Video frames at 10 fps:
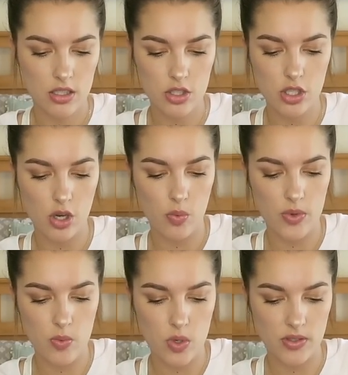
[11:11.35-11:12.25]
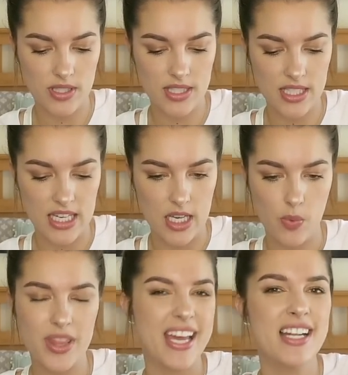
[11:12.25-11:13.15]
So we will see
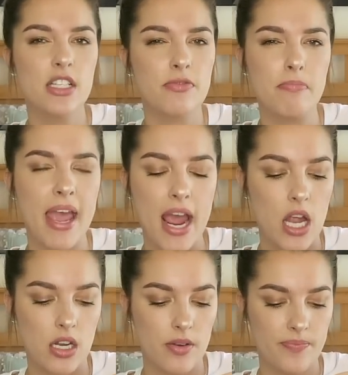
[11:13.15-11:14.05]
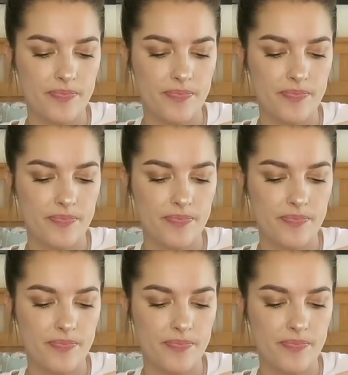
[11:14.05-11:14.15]
with a hint of man.